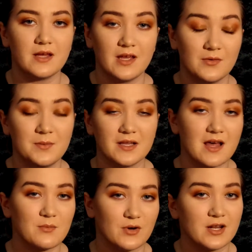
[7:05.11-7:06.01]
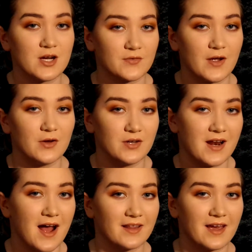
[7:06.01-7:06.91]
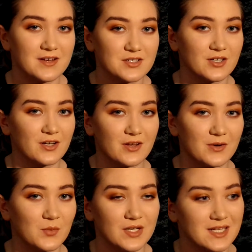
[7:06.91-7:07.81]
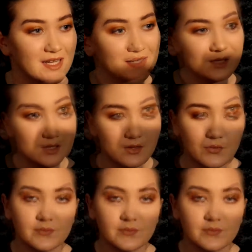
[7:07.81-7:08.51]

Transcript: would be a lot prettier if I owned an eyelash curler, wouldn't it?